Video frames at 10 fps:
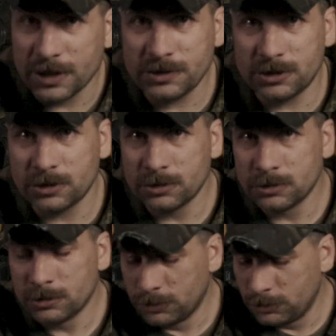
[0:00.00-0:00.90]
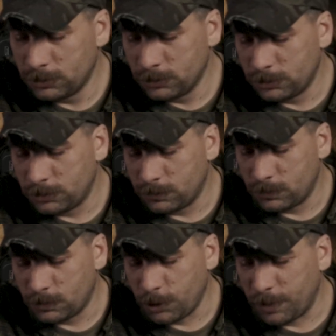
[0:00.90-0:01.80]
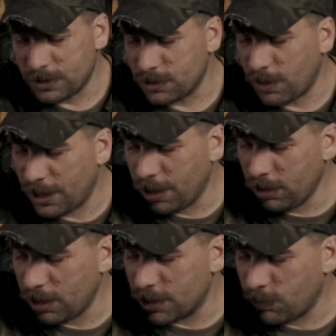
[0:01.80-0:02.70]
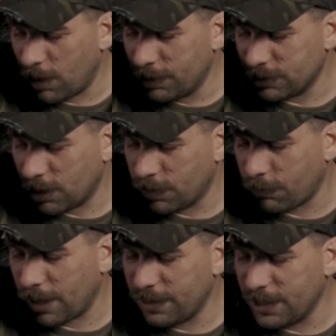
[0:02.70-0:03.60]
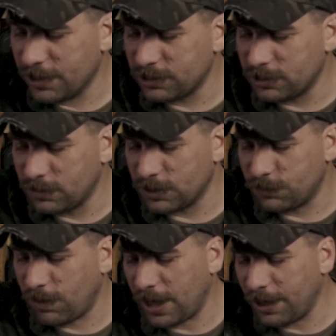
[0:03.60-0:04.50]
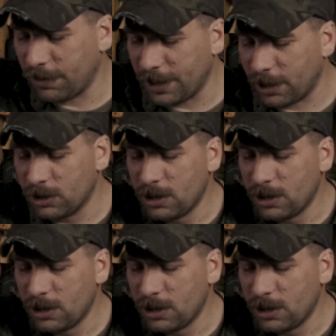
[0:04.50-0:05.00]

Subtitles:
this two pieces right here, as well as unthread this flathead right here,